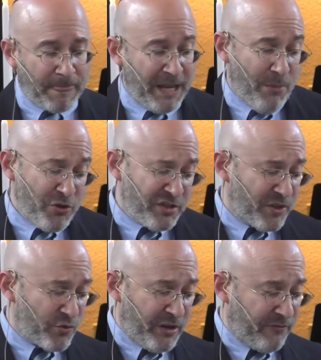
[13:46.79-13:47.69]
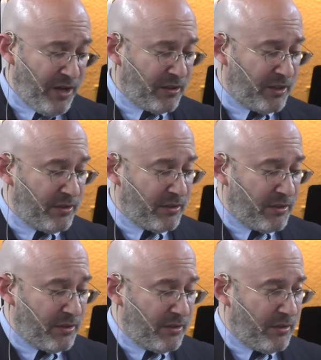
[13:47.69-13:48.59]
And most of us, quite frankly,
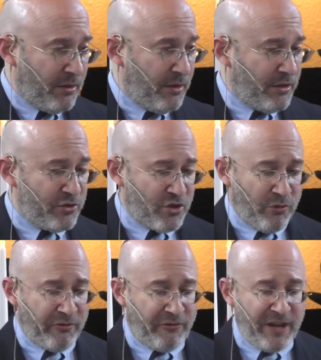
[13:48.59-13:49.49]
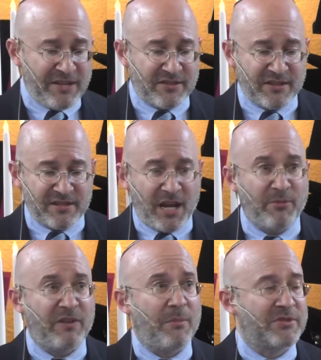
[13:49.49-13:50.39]
don't face this
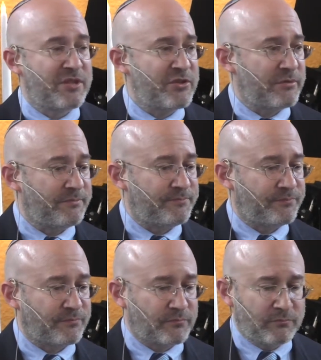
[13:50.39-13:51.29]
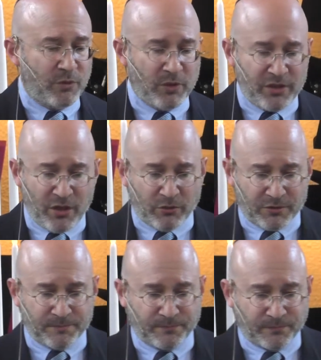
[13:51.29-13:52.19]
type of opposition. We really don't.